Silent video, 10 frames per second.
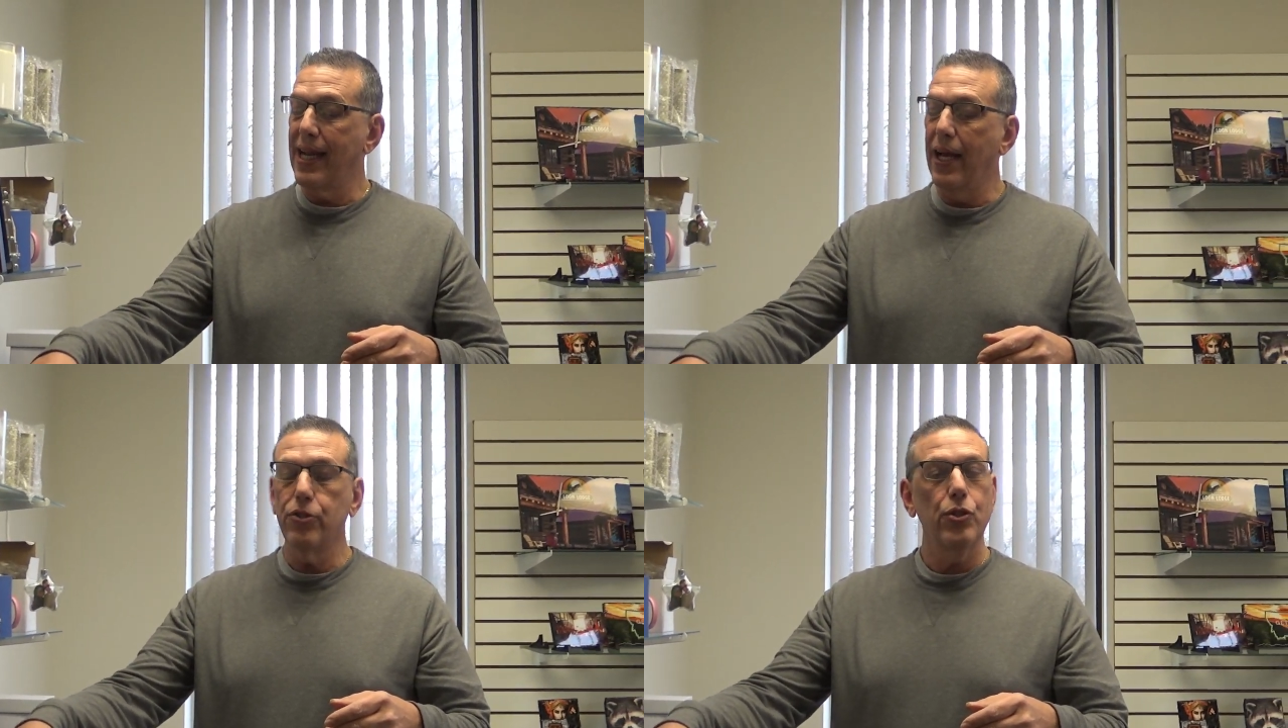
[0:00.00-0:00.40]

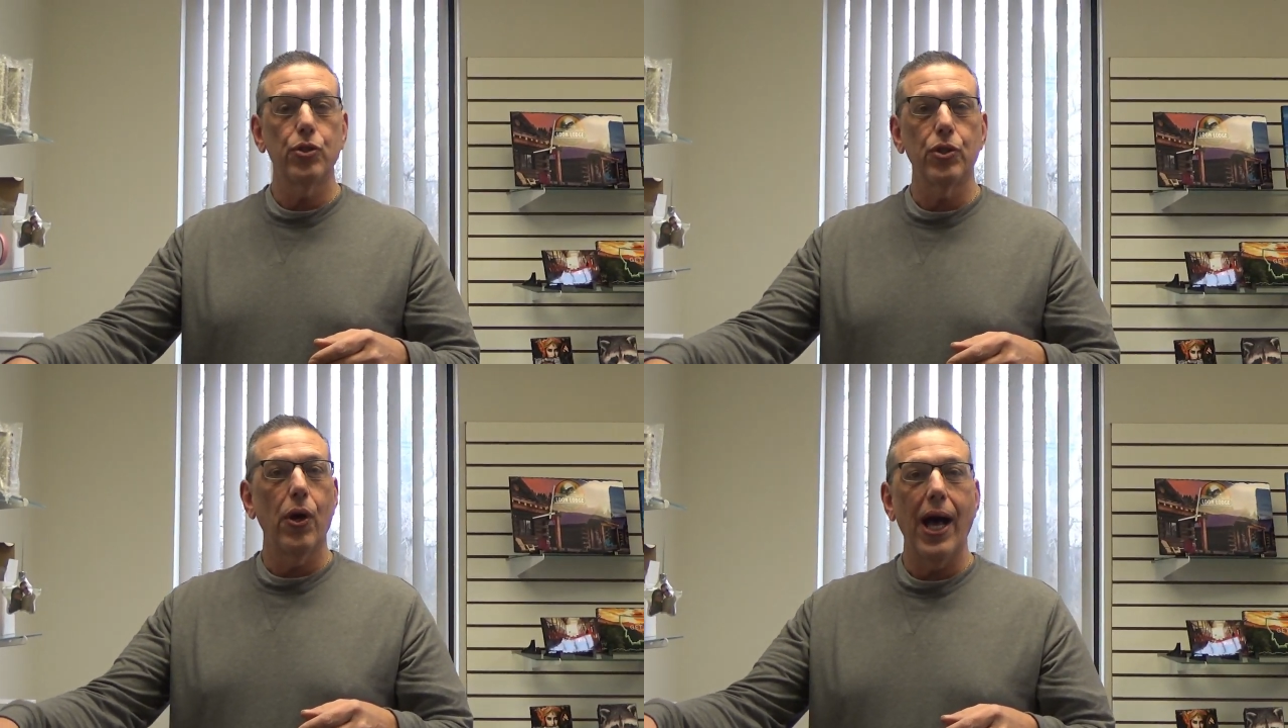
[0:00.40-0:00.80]
And as you
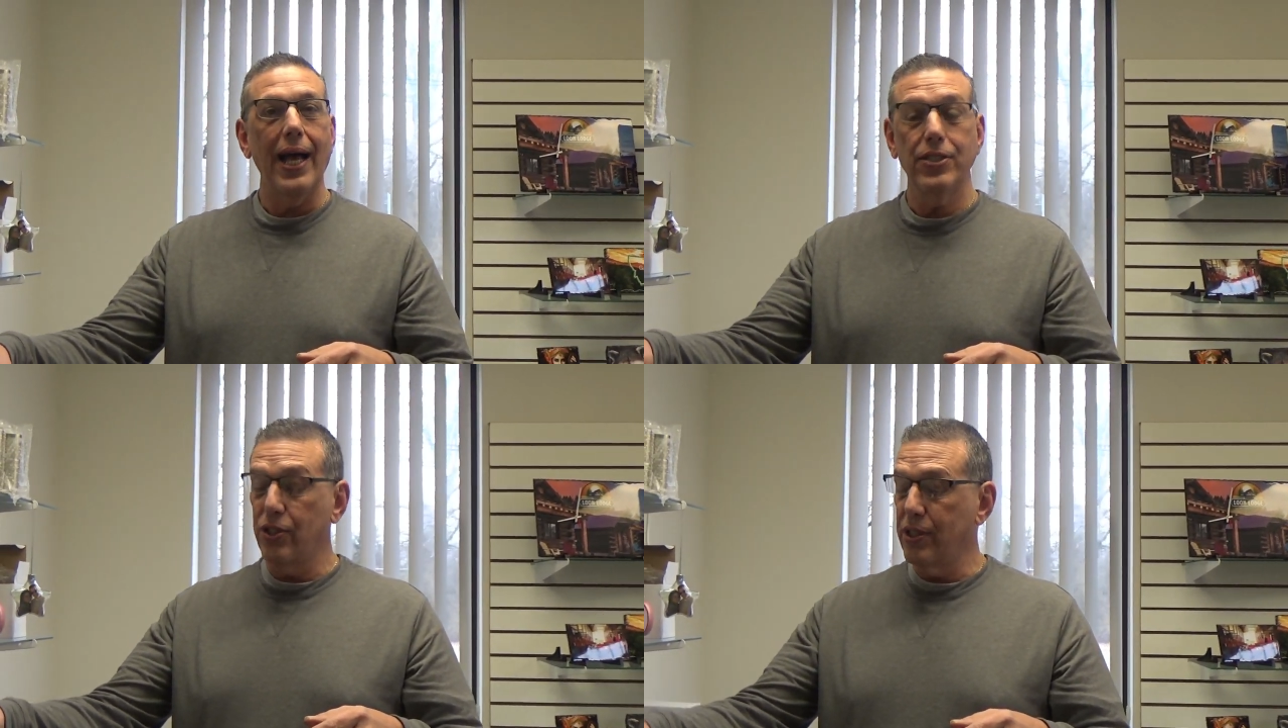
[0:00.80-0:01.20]
saw,
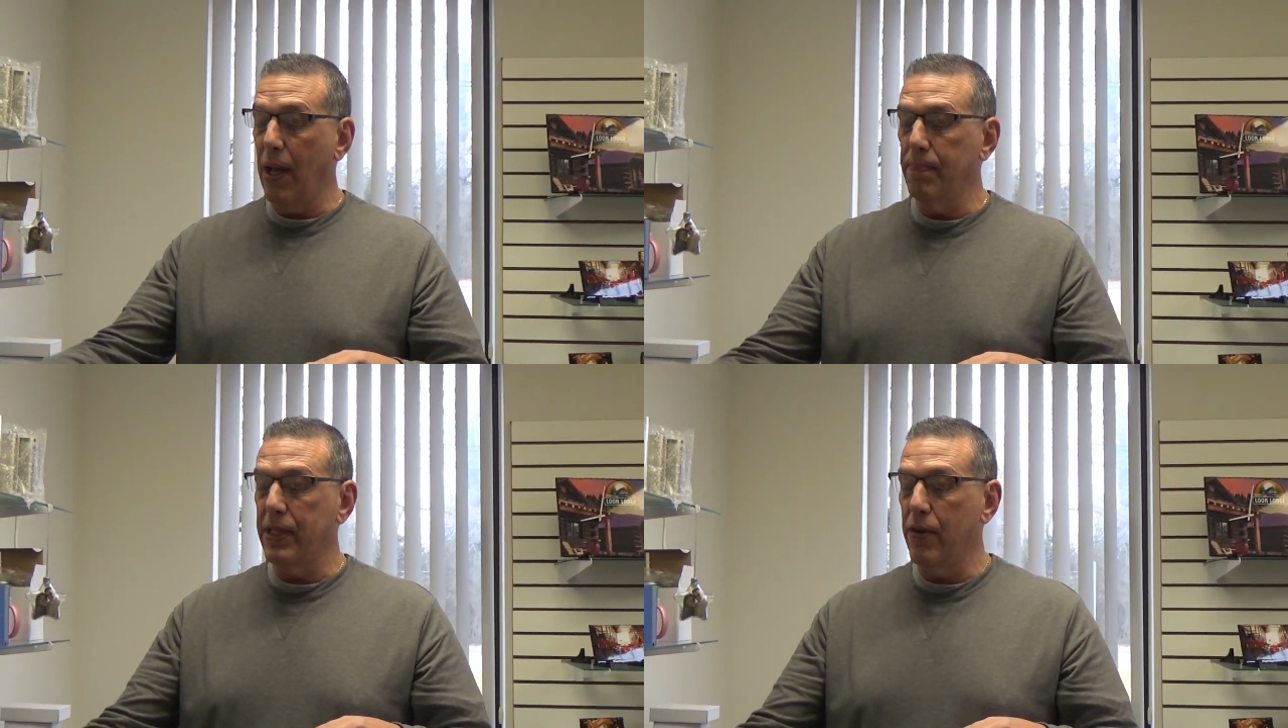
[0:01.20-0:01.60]
I just
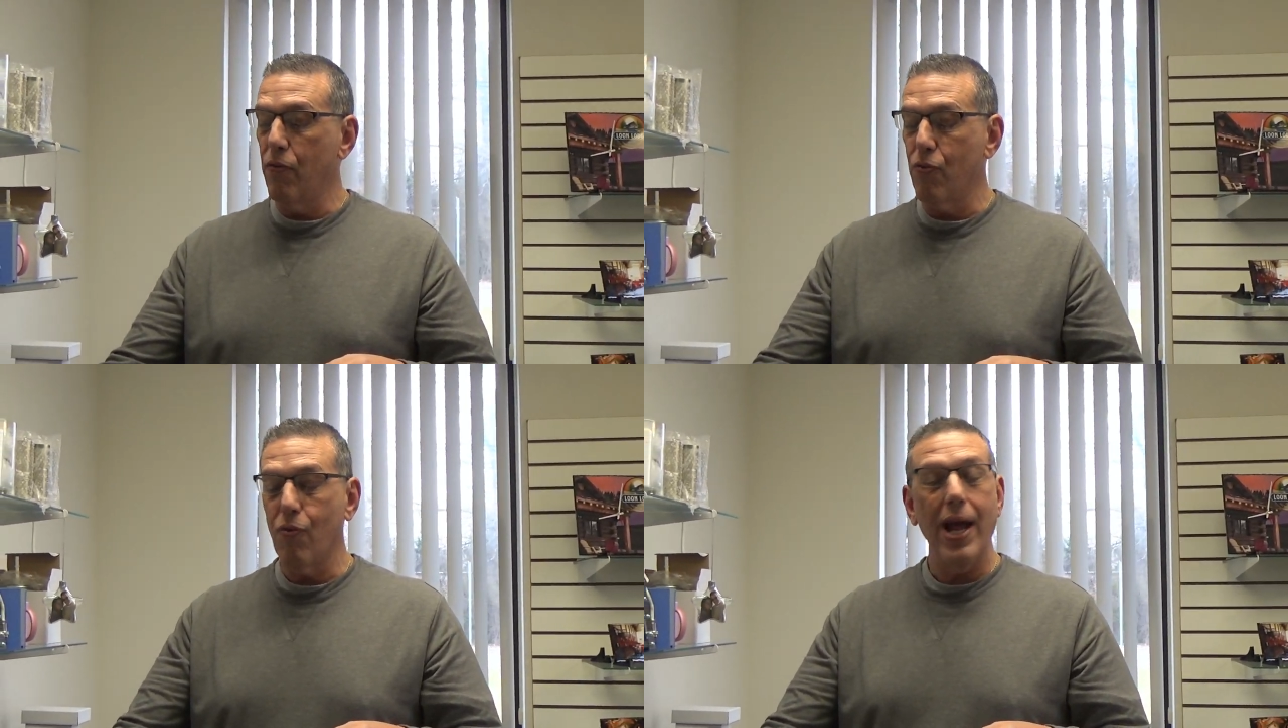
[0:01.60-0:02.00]
dumped it
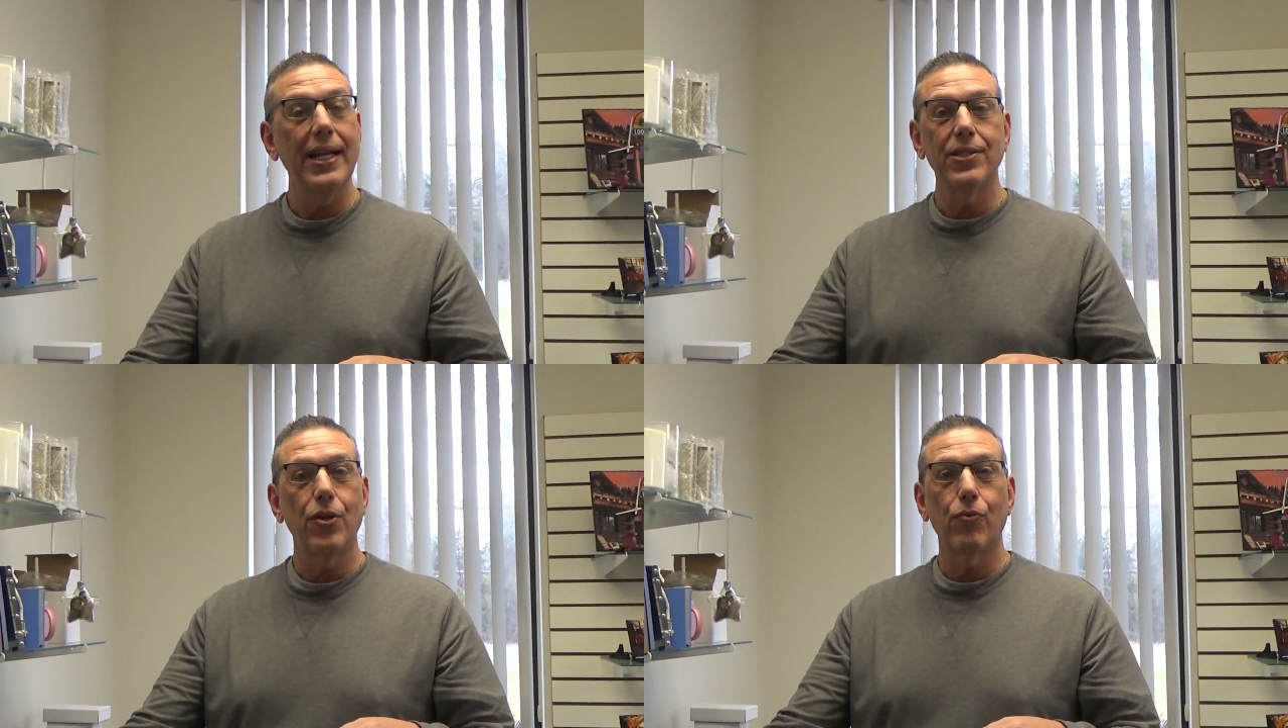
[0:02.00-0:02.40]

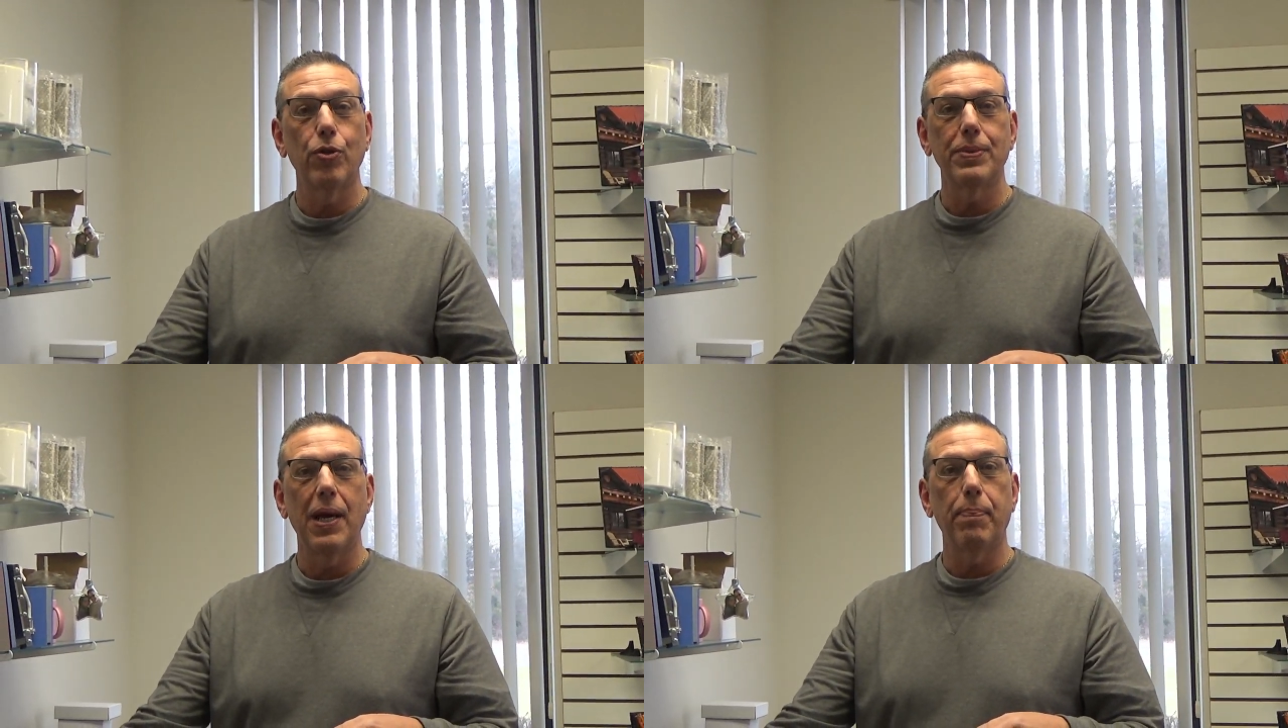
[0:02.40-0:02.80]
right into
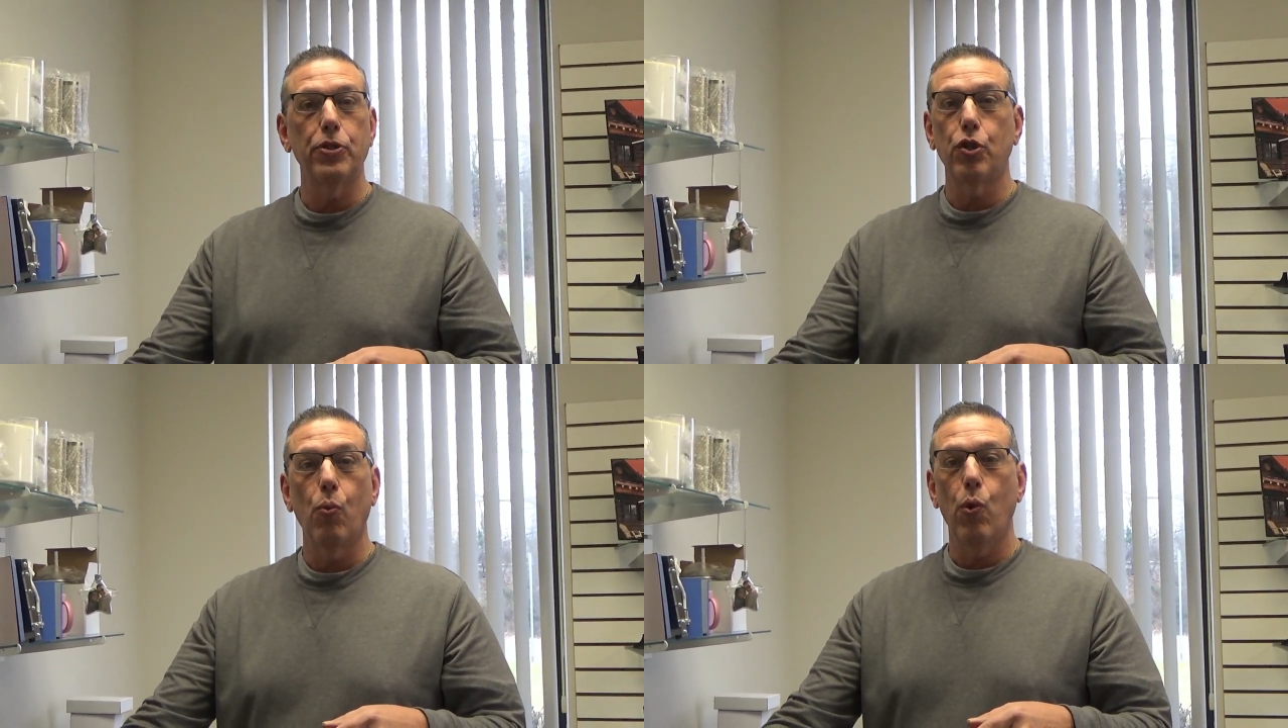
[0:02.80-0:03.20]
room
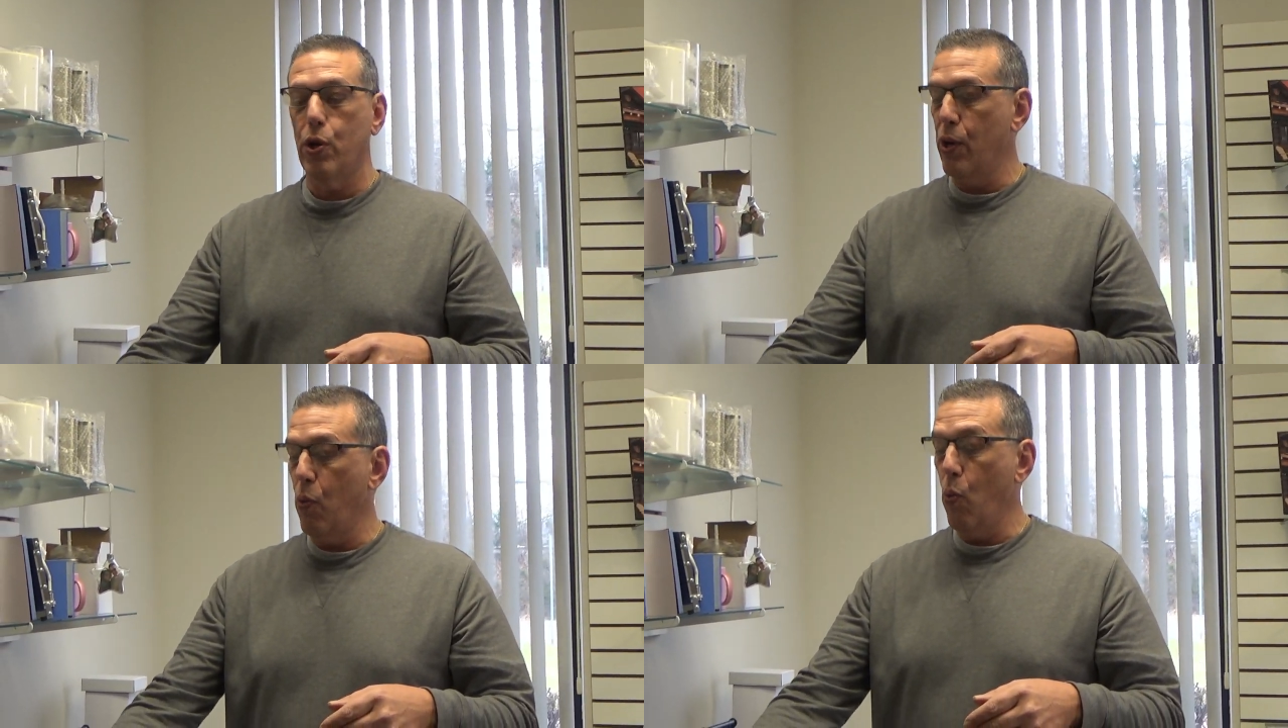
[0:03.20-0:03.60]
temperature water